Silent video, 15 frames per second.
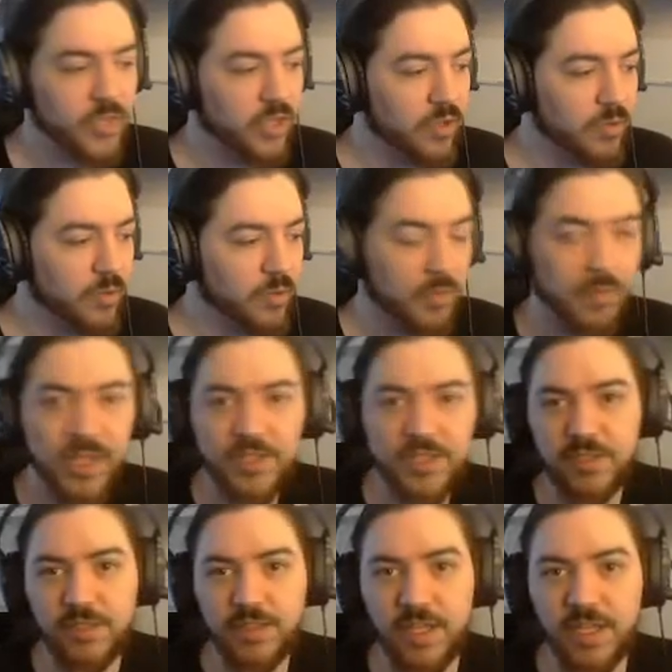But
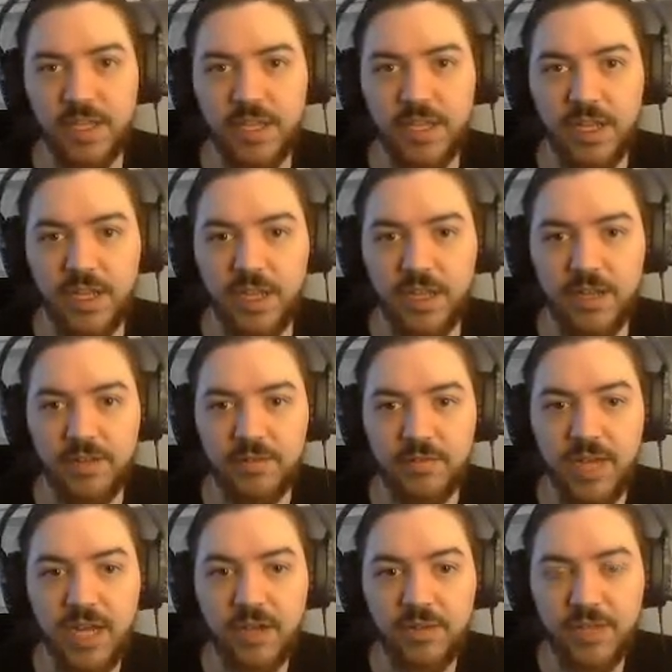basically,
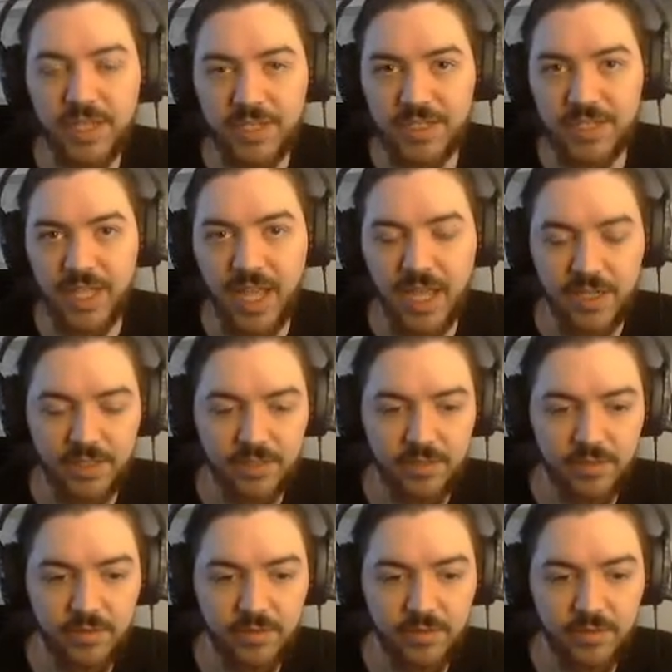not only is that